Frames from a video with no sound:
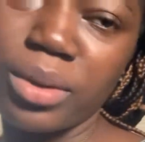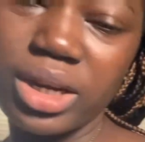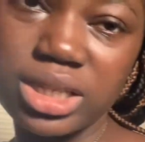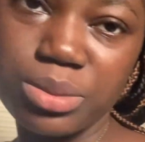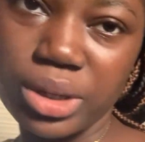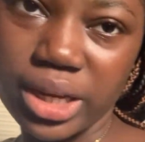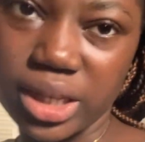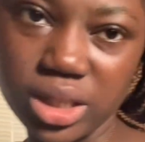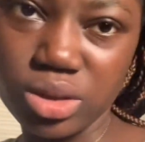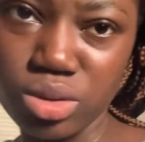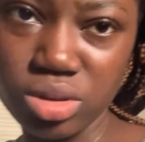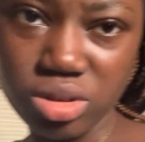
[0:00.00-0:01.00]
not easy, but like,
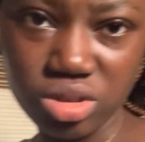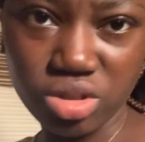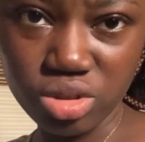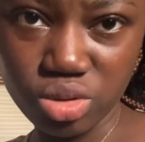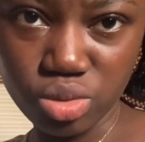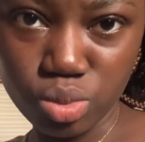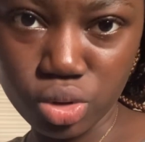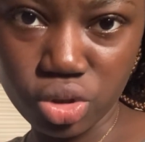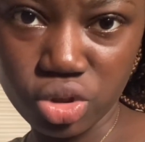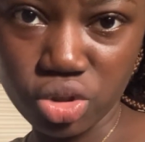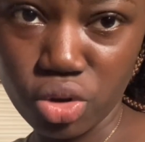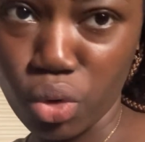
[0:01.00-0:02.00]
it's just too
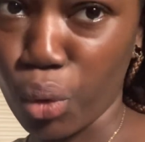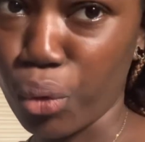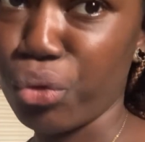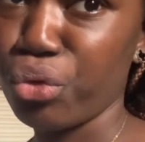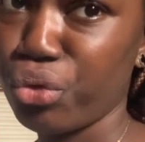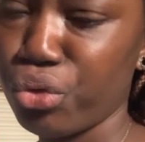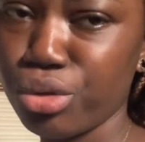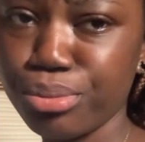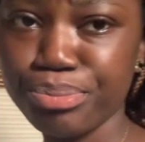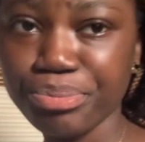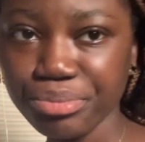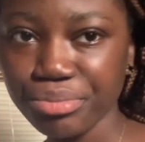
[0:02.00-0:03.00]
much
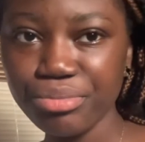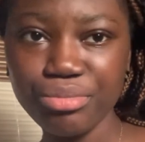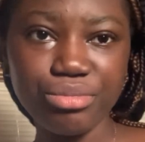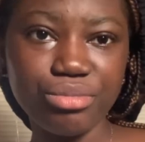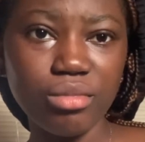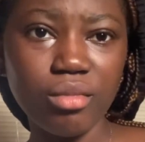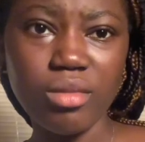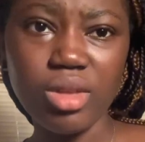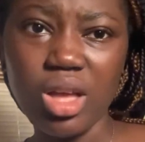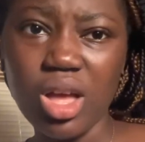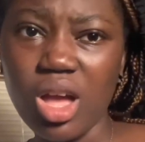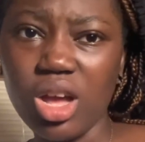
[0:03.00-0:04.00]
of.
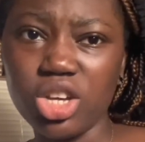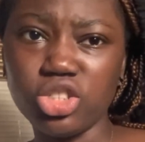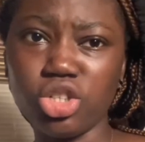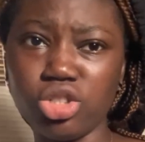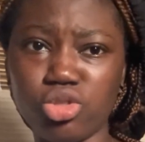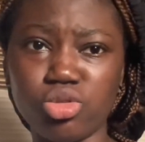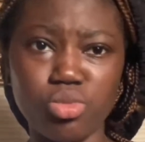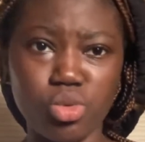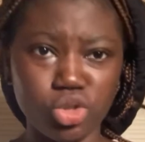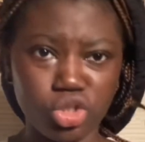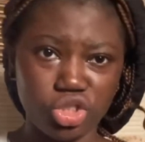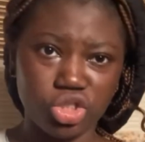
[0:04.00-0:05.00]
Just too
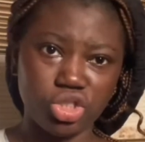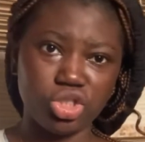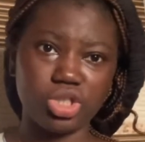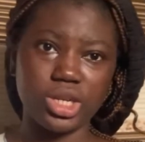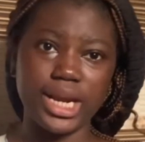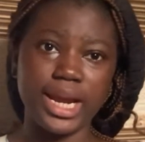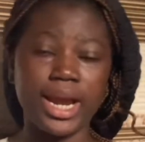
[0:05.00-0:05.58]
much.